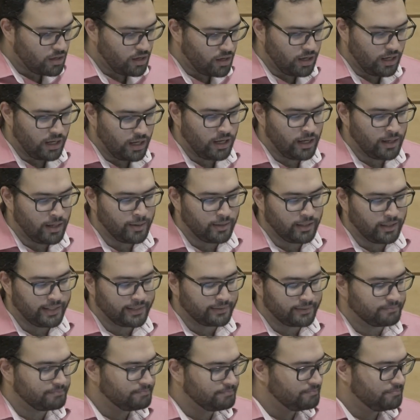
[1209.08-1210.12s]
like
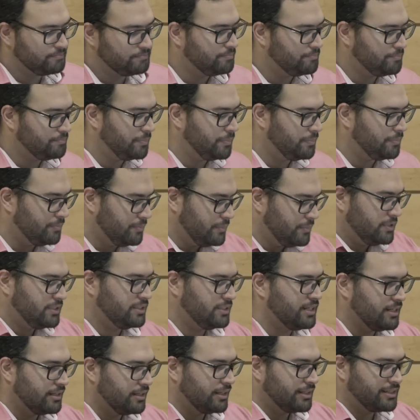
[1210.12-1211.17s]

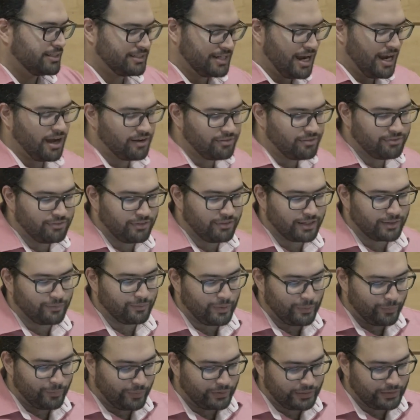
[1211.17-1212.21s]
stuff, like
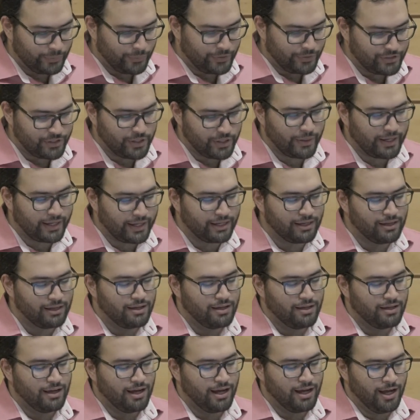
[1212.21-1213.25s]
what they were doing,
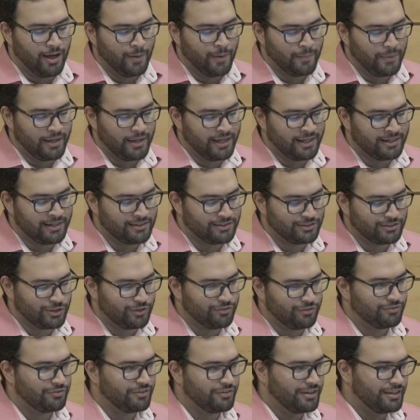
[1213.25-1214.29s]
and sort
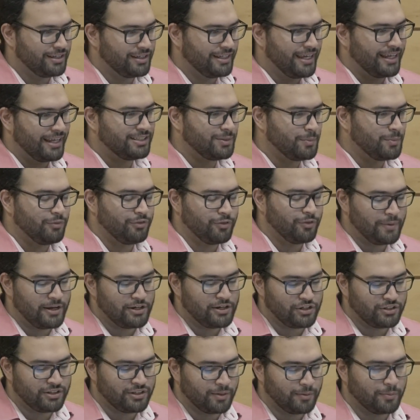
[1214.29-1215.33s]
of get some
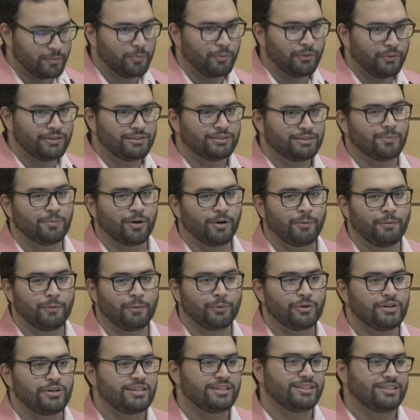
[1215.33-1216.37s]
information that the police department
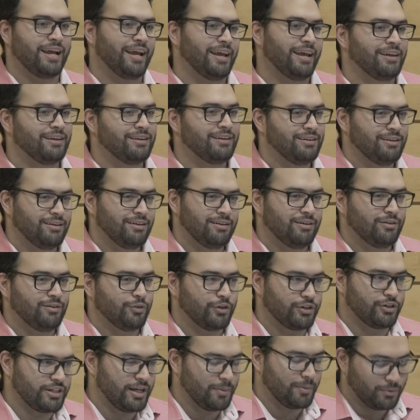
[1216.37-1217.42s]
wouldn't say, for
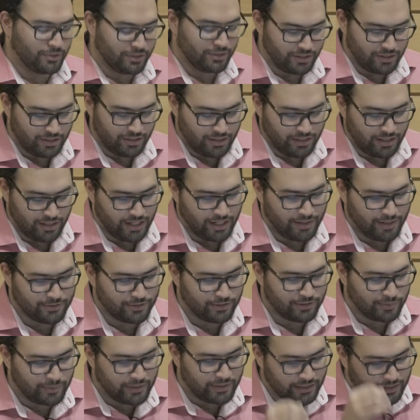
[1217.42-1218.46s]
example.
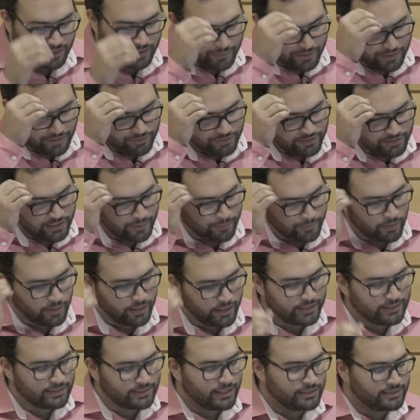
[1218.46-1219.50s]
So let me give you an example.
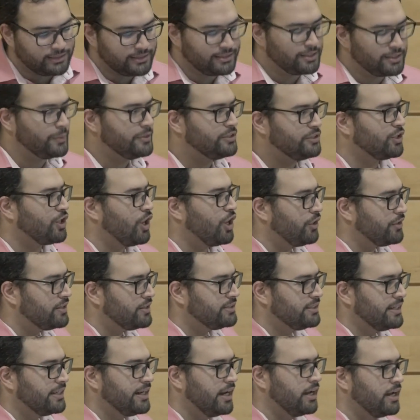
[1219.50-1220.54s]
Let's say that we took all this
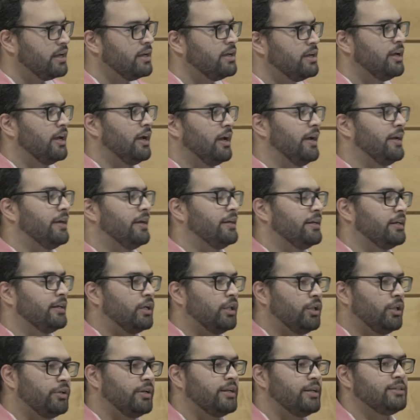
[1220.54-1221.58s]
data. It
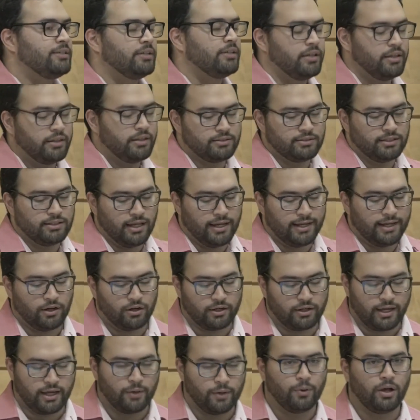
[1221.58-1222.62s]
included things like,
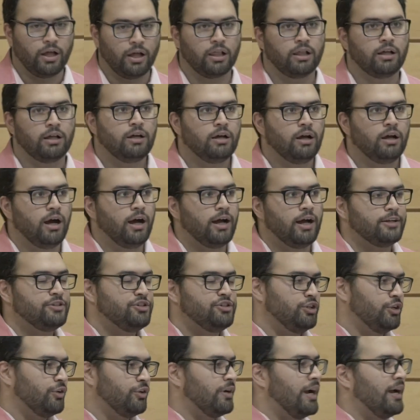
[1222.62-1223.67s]
okay, well,
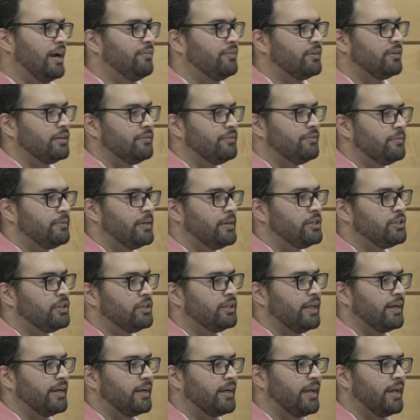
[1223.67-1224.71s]
geographic information,
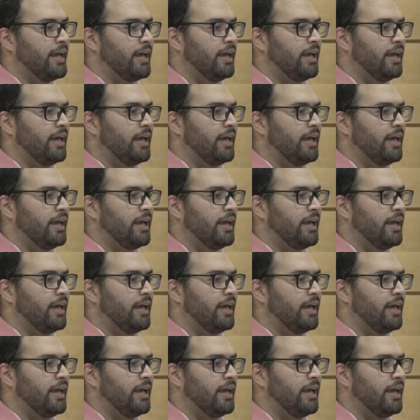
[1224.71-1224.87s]
like